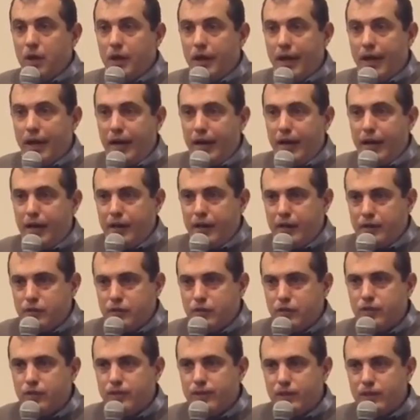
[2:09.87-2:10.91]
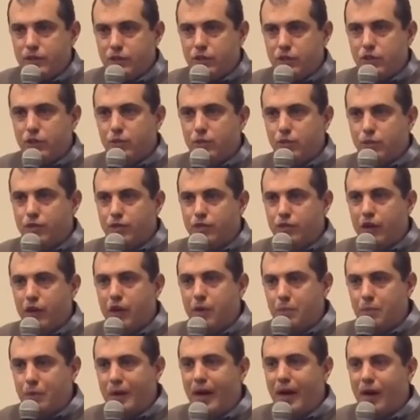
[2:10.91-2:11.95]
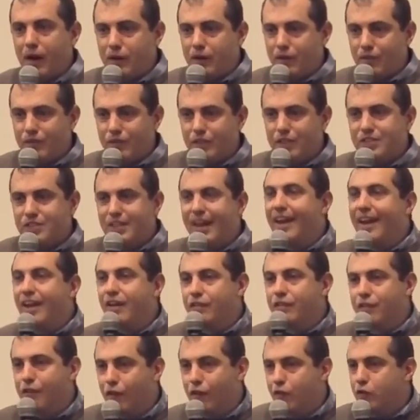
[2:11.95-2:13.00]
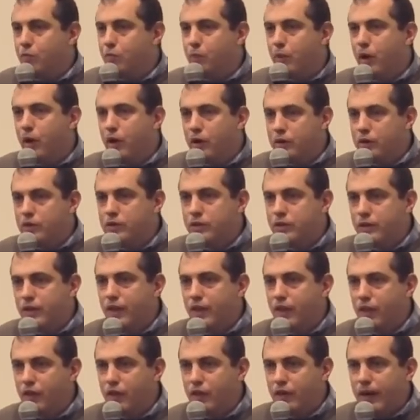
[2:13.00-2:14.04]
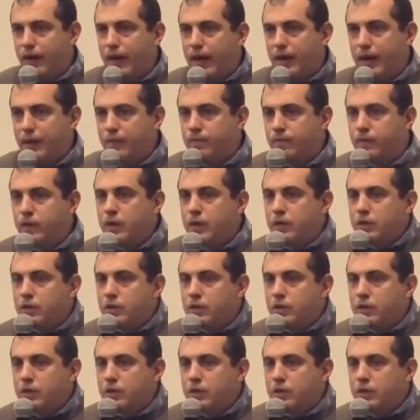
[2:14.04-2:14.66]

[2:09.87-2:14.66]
and they still were very proud of the telephone part in their name.